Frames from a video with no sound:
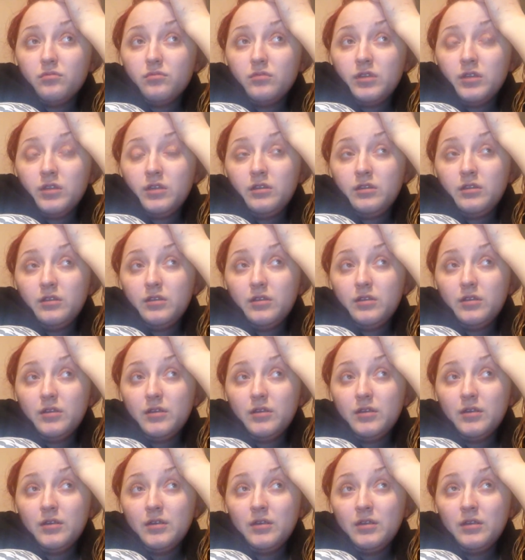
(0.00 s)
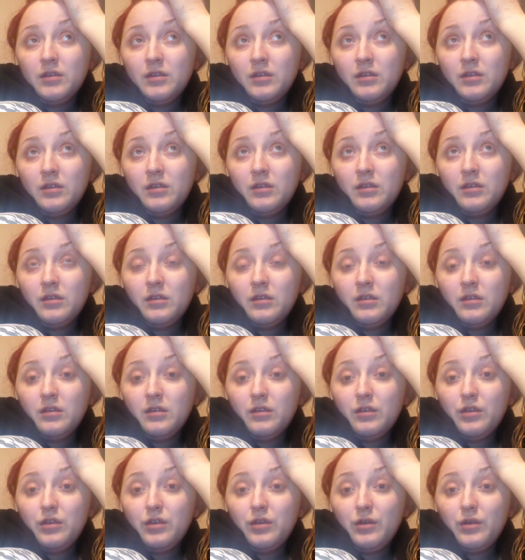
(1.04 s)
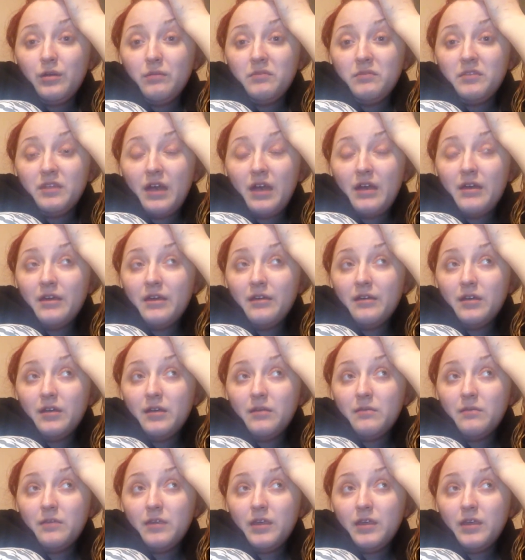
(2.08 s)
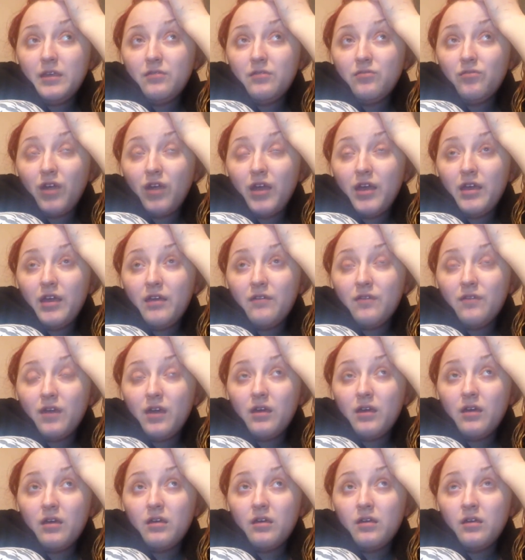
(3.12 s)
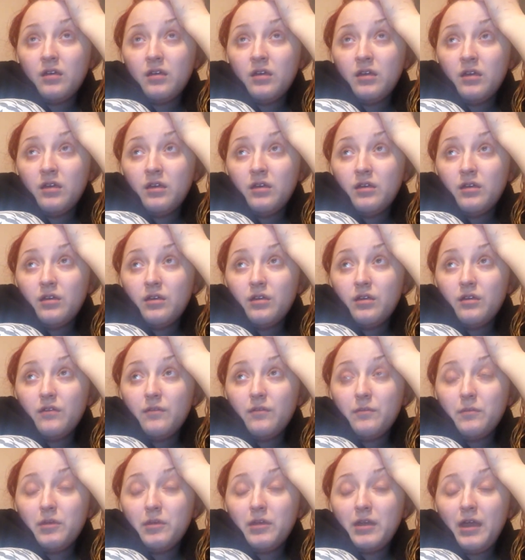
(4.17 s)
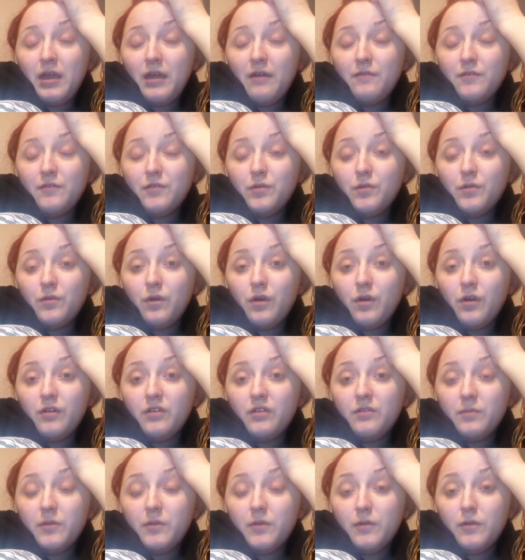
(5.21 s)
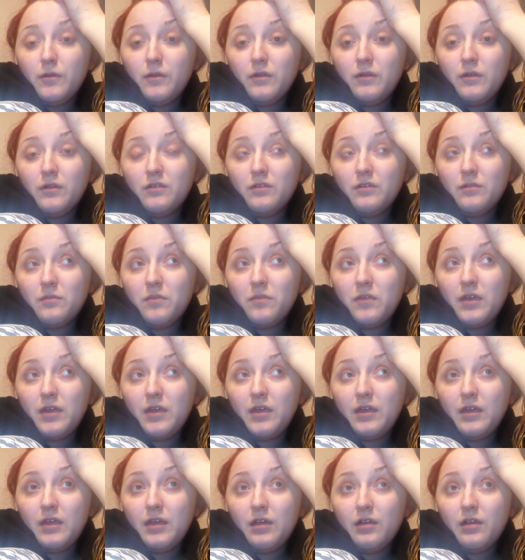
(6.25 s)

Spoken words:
And you know, I'm sat here and I'm thinking, right, if I'm gonna have to go to hospital or something,